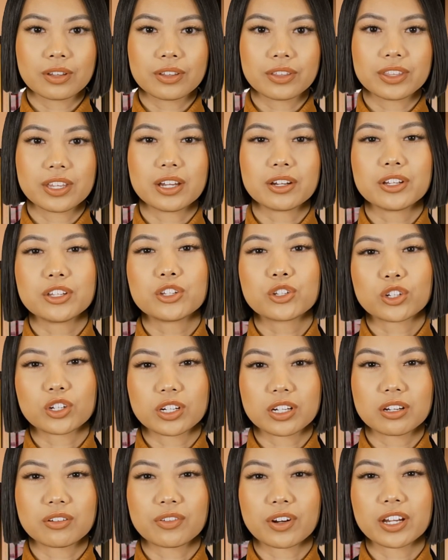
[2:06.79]

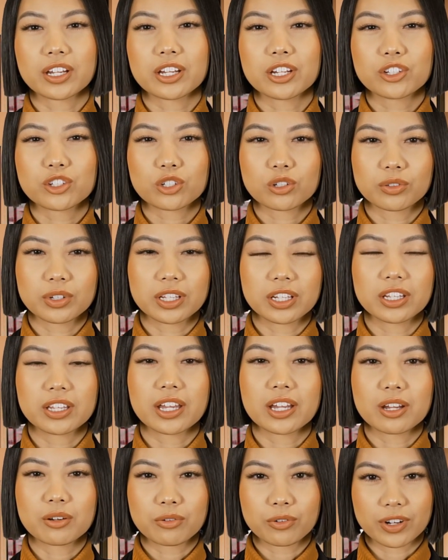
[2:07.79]
Demonstrating financial need
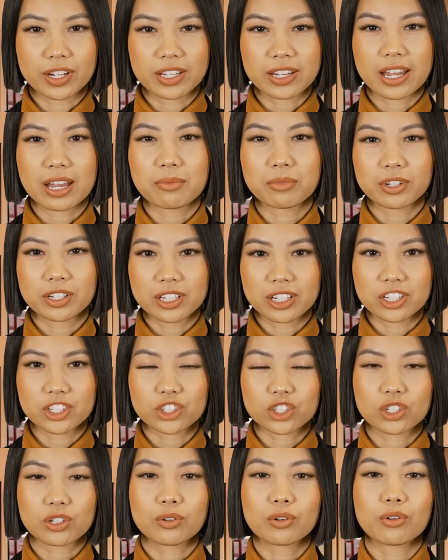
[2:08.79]
in a grant
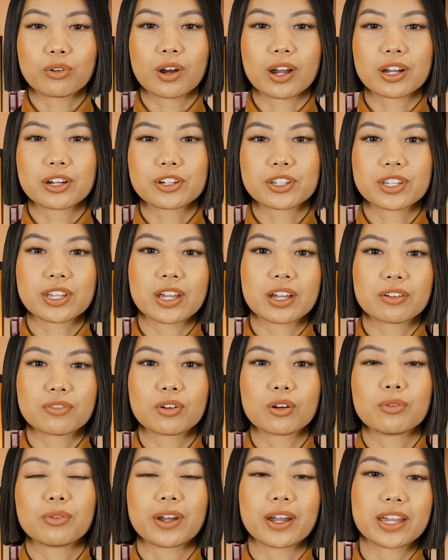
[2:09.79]
application requires
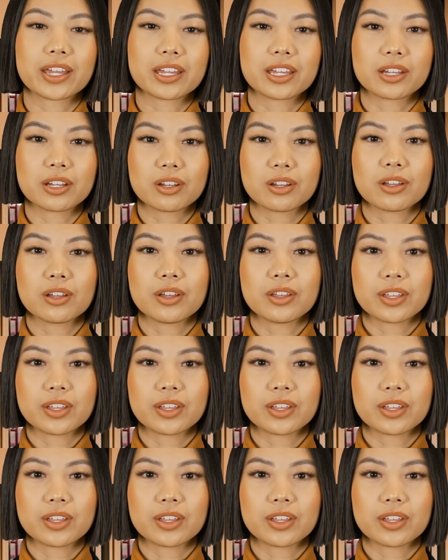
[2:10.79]
careful planning,